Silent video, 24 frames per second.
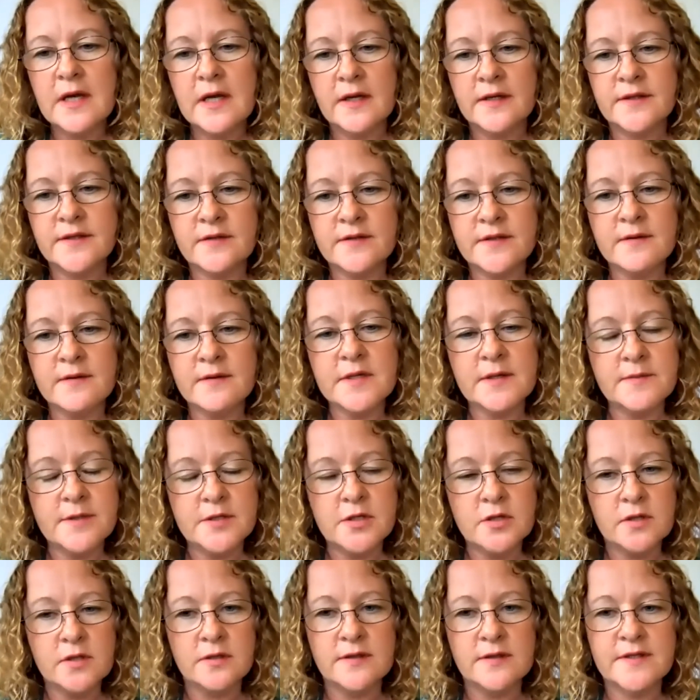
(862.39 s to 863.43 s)
So sometimes
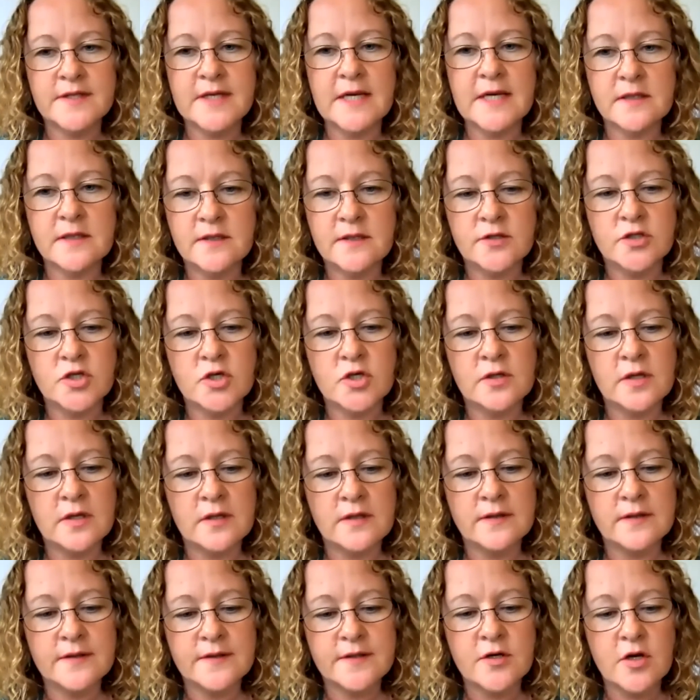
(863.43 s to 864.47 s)
you can say to
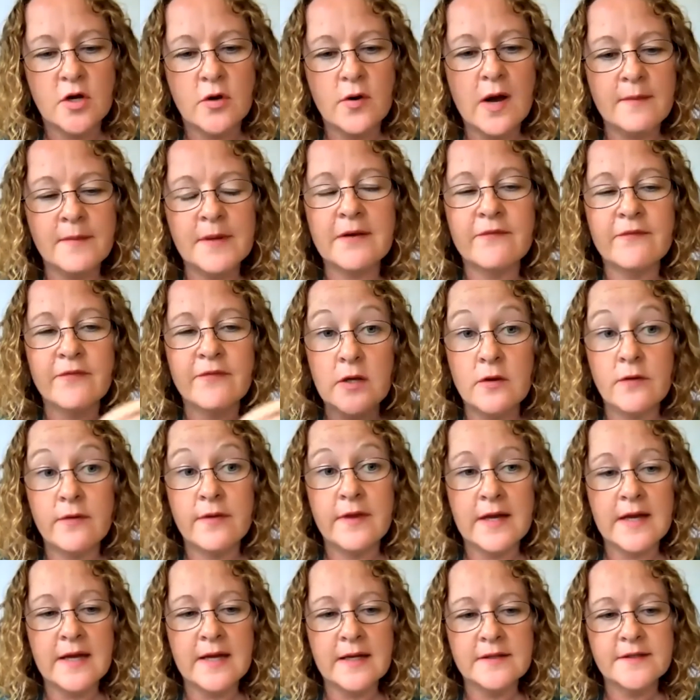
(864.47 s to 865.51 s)
students, you know, I'm giving you
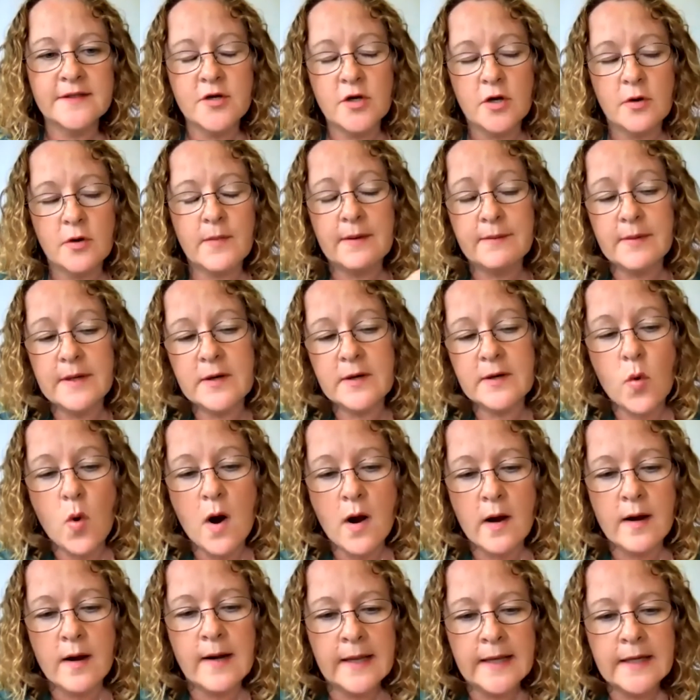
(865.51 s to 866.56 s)
this, you know, maybe
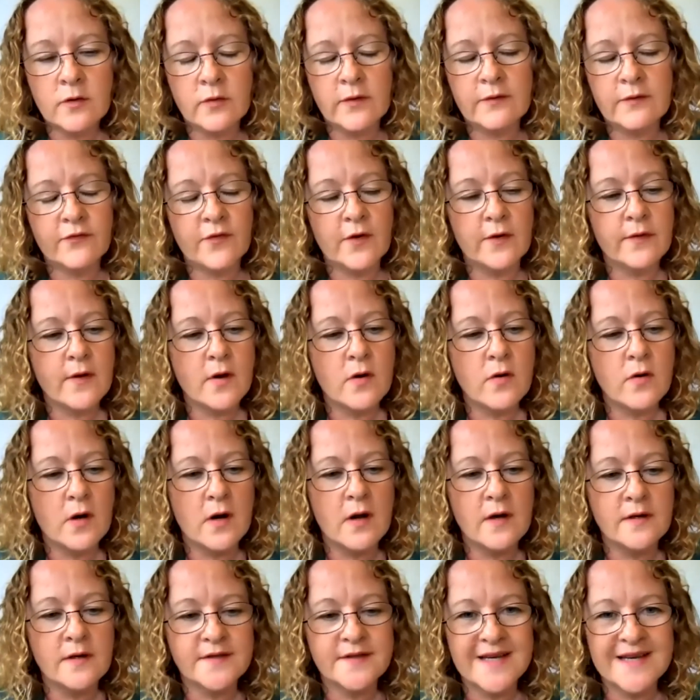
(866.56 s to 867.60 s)
quietly, not in front of the whole
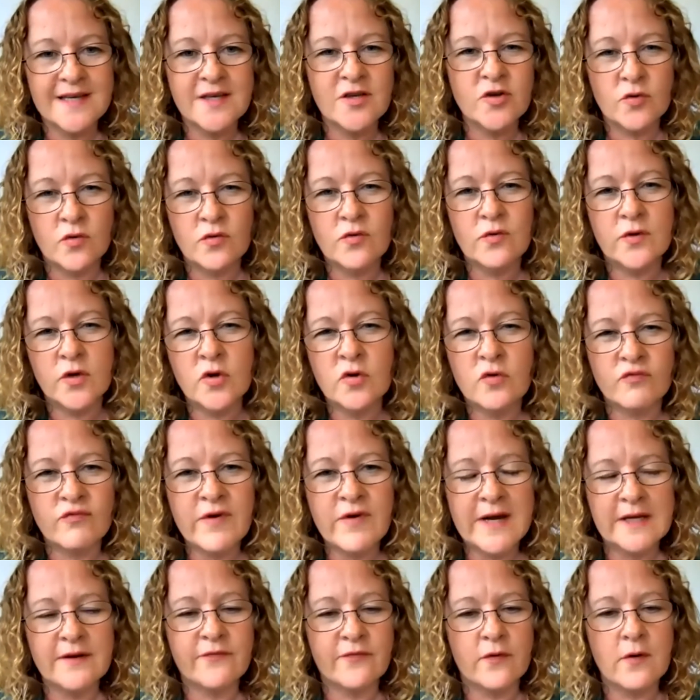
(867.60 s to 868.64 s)
class, say you're
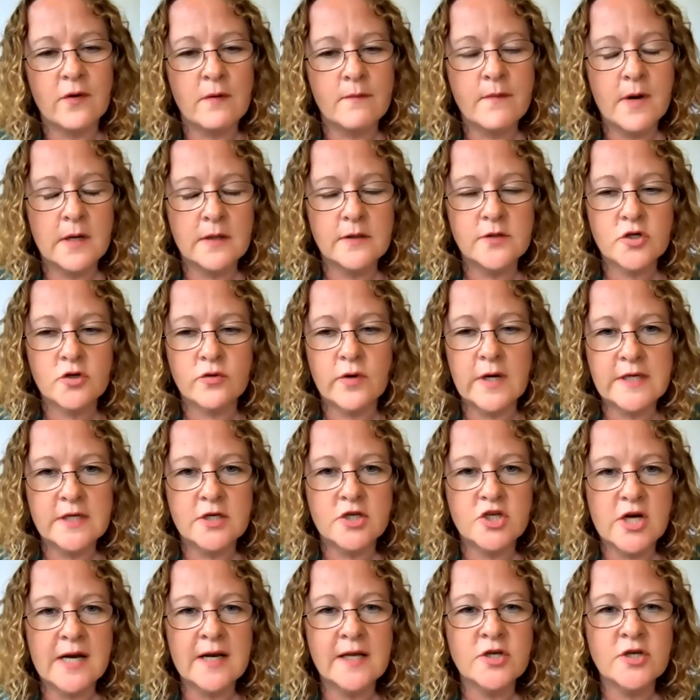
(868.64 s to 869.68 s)
ready for a much greater
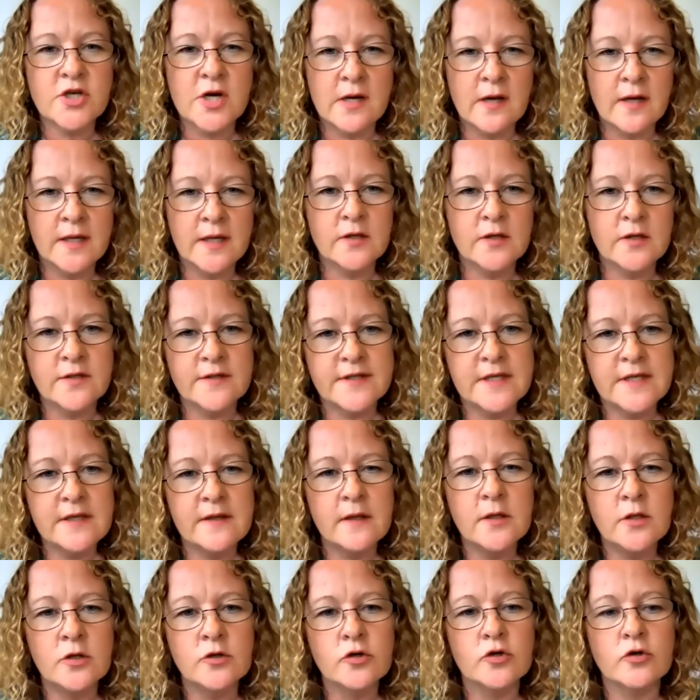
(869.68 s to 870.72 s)
challenge. And I could see
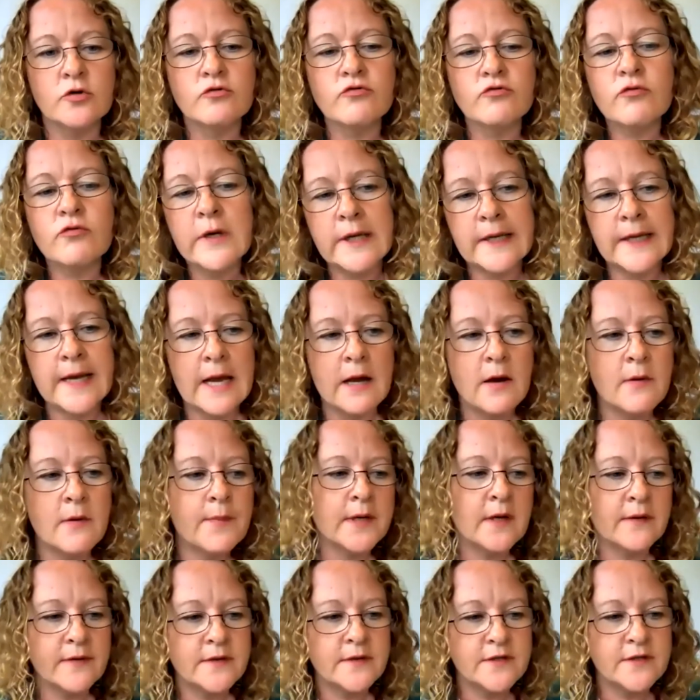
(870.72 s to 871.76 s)
that you could really help
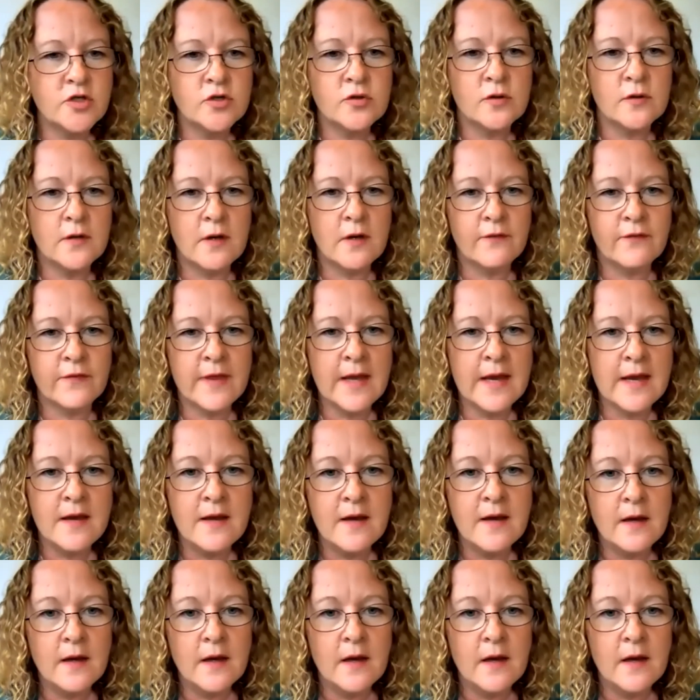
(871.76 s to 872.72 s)
another student over there.